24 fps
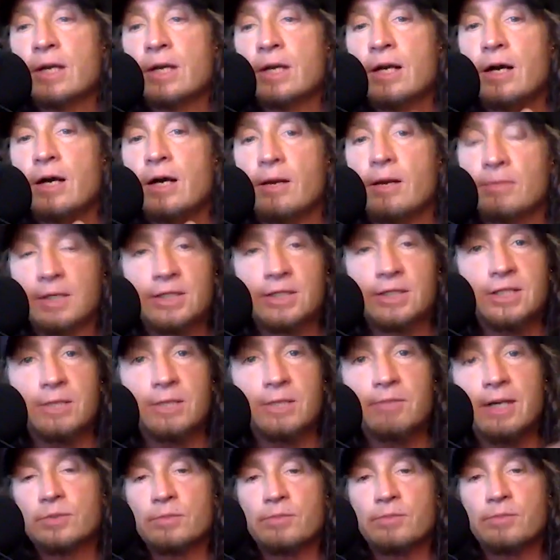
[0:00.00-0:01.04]
Um, but let's get
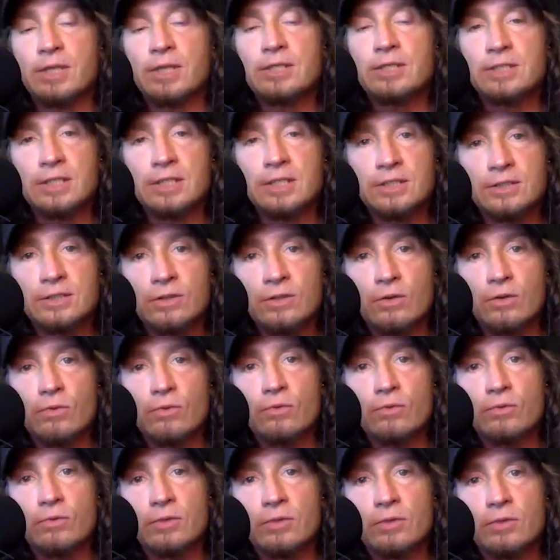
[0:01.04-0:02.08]
back to basics though,
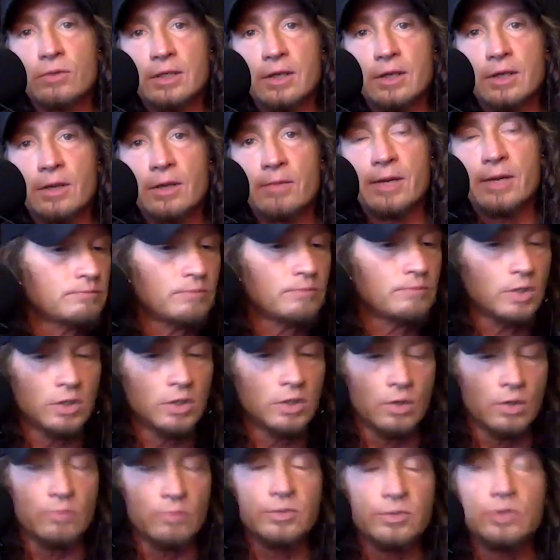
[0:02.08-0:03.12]
Leah, about, you
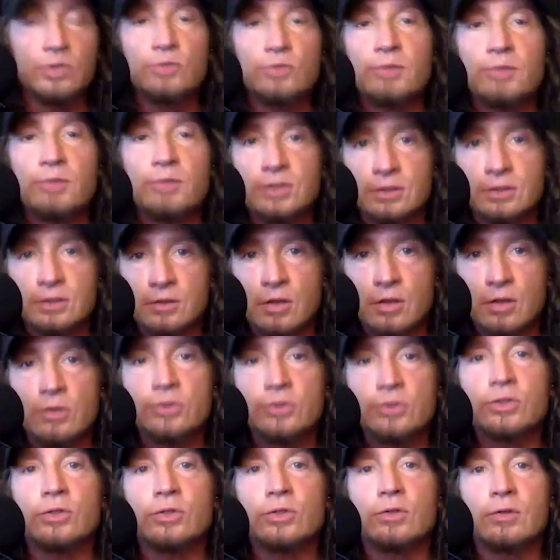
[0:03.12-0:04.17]
know, you mentioned
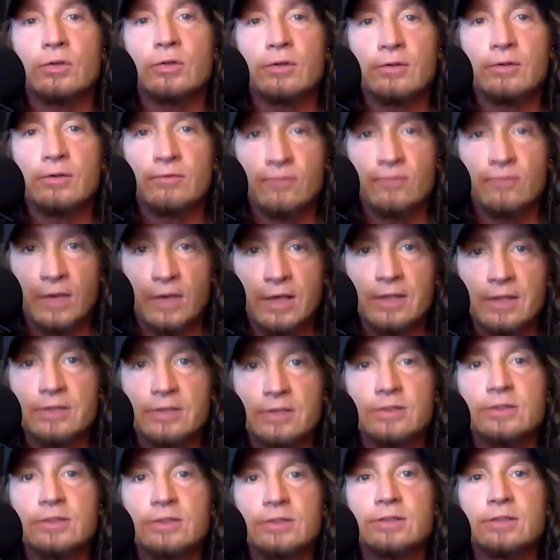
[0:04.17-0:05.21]
culture,
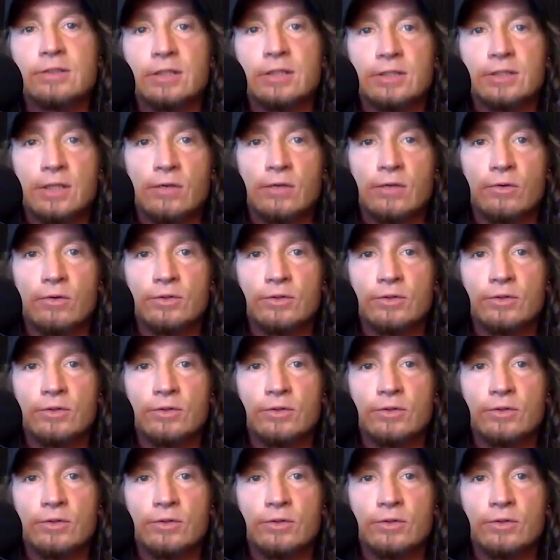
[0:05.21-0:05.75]
fans, et cetera.